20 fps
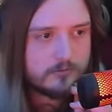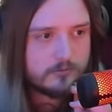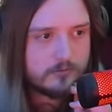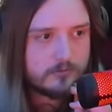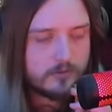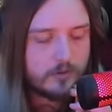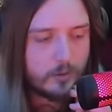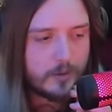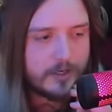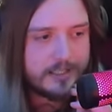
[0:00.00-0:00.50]

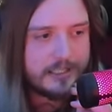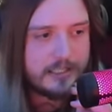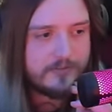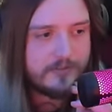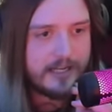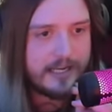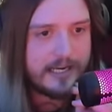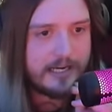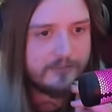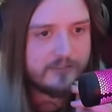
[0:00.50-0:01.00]
Do I
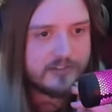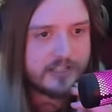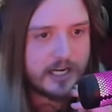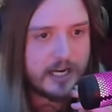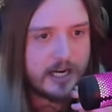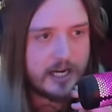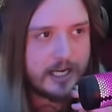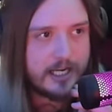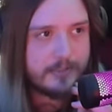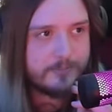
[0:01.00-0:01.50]
even have
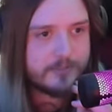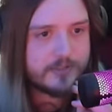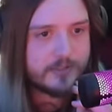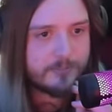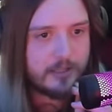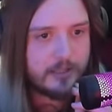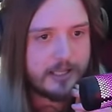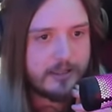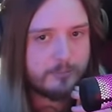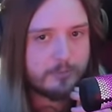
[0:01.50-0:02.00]
time to
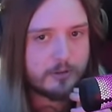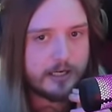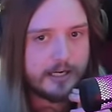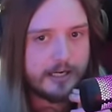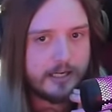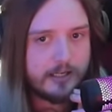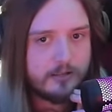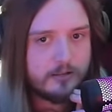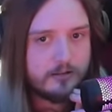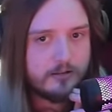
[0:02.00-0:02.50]
play the
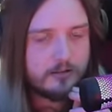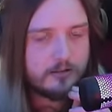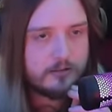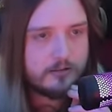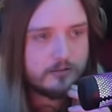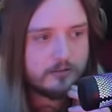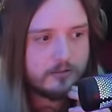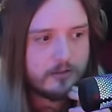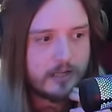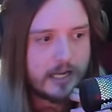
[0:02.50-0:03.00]
Brann?
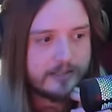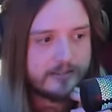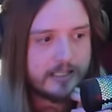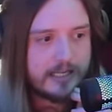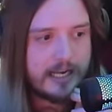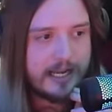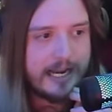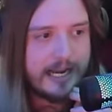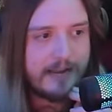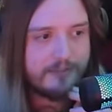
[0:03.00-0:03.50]
I
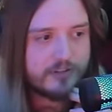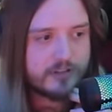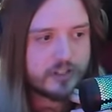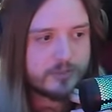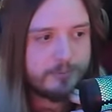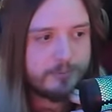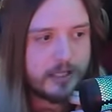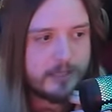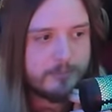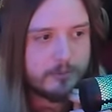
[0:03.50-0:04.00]
think I have to
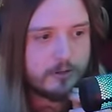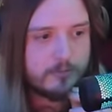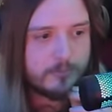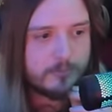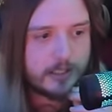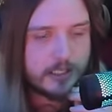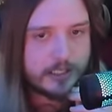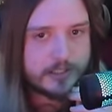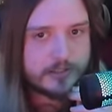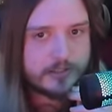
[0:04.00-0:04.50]
just play Boom
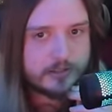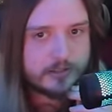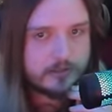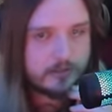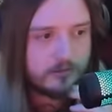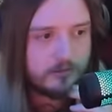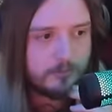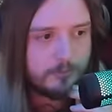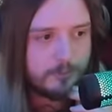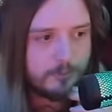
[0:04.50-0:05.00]
Boss.
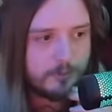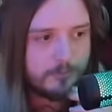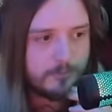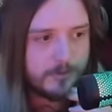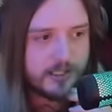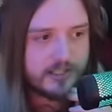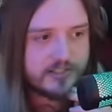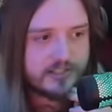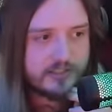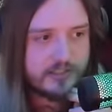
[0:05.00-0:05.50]
Boom
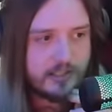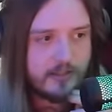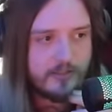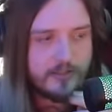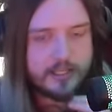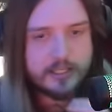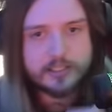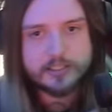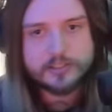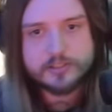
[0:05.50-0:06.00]
Boss into
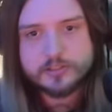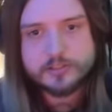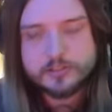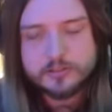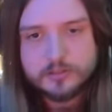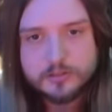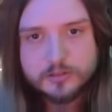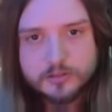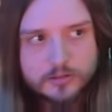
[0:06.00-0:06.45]
this.